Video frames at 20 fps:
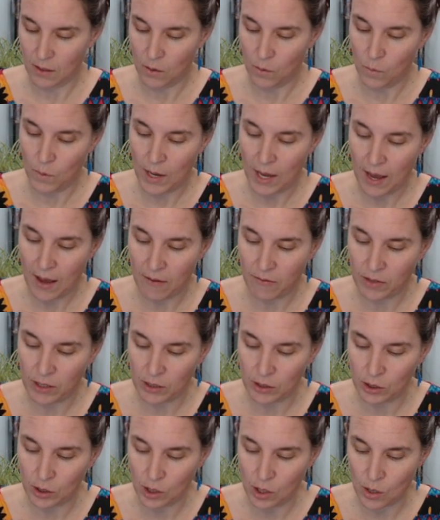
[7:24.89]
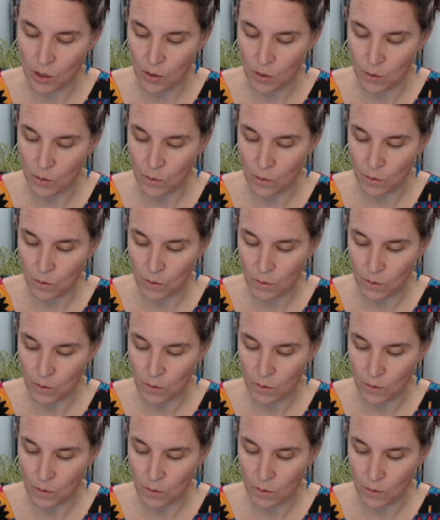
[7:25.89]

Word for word: We have a low